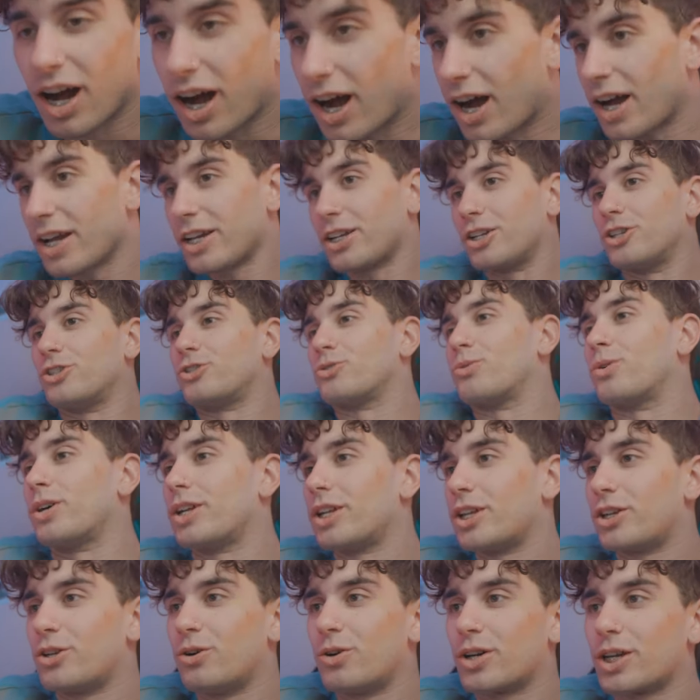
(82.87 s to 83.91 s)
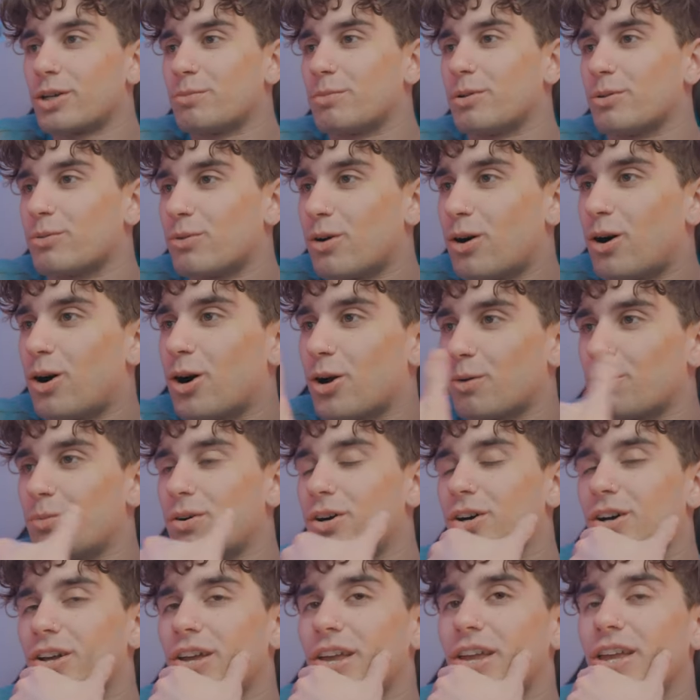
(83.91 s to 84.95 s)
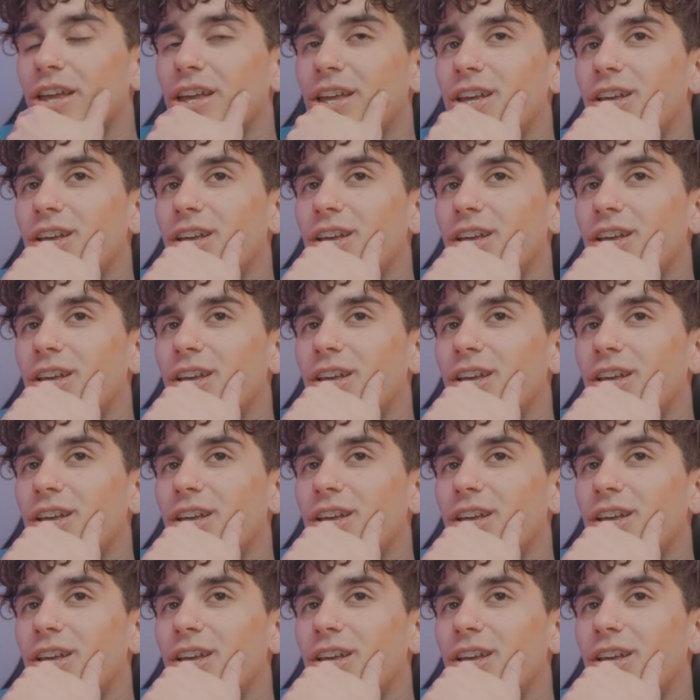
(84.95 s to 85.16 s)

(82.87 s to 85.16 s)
I enjoyed it, don't get me wrong, but